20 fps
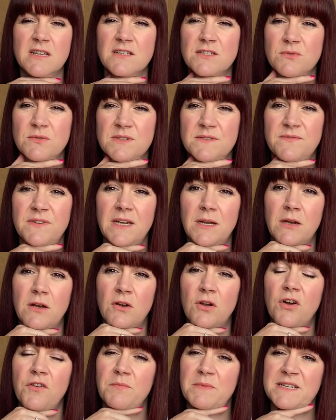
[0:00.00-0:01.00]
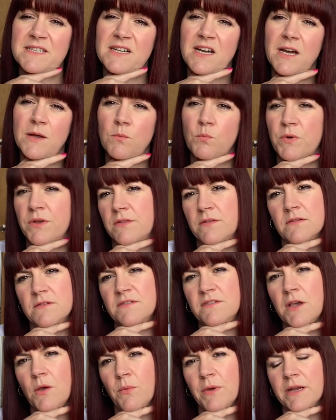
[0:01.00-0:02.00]
so I was filling a lot of my time with
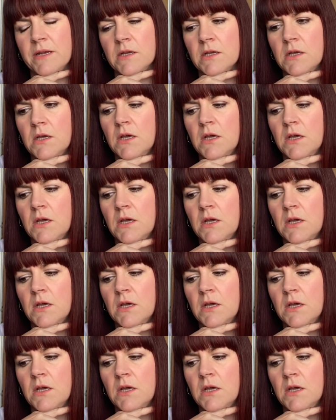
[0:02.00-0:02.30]
sewing.